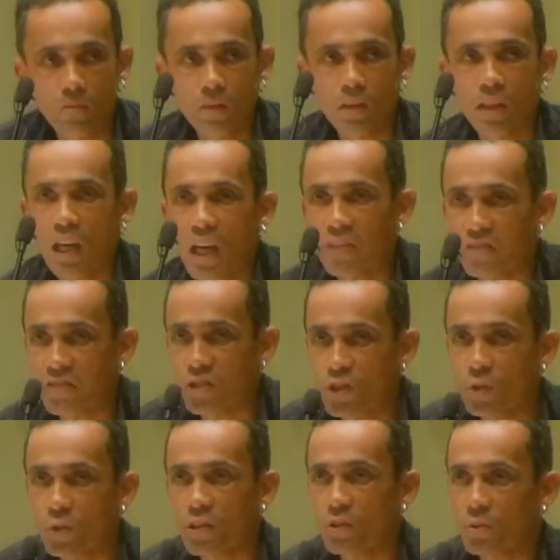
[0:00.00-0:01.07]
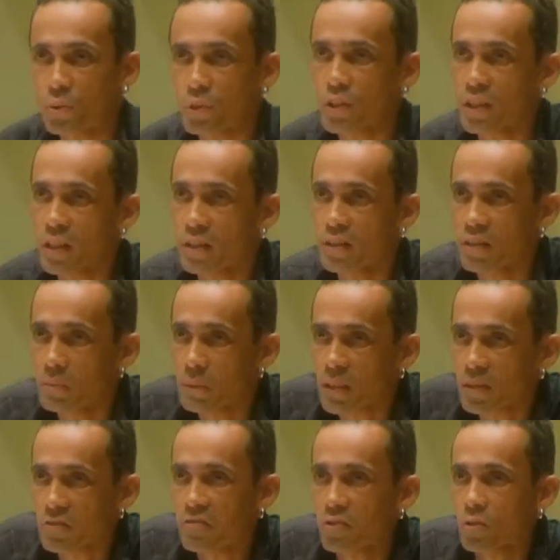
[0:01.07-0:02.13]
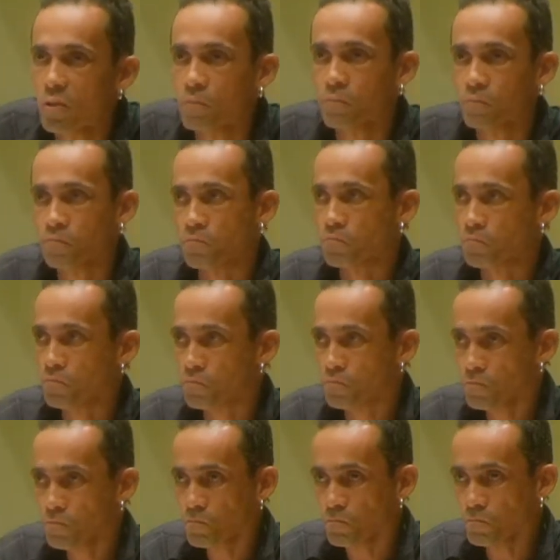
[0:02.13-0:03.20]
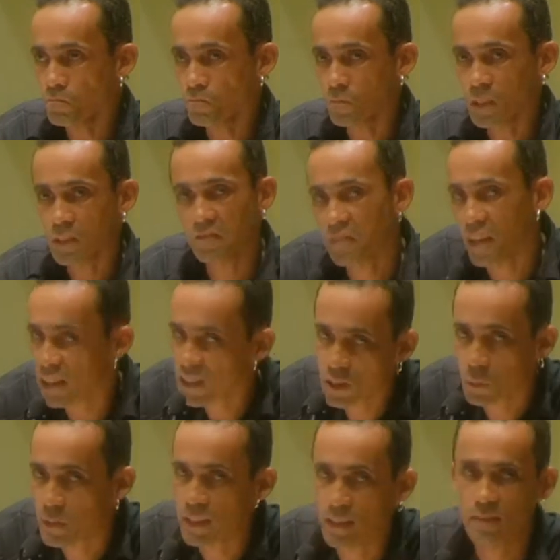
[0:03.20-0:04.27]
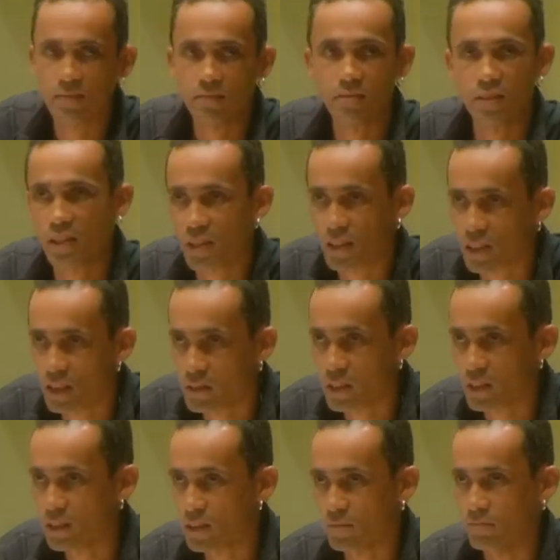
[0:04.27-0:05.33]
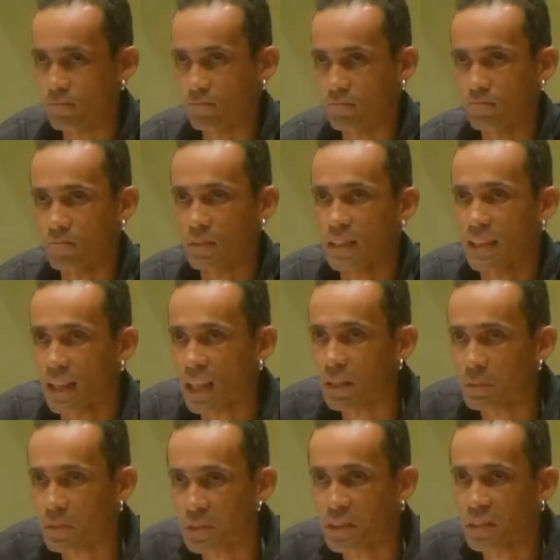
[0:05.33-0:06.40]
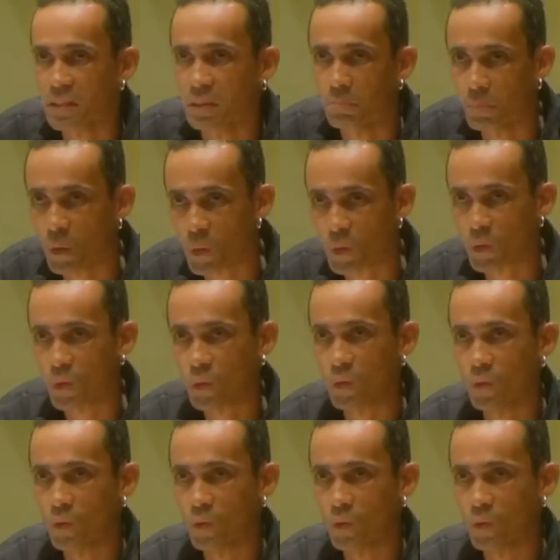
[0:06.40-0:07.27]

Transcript: Now, I've chosen to stay in the metaphor. The facts we can discover in libraries and books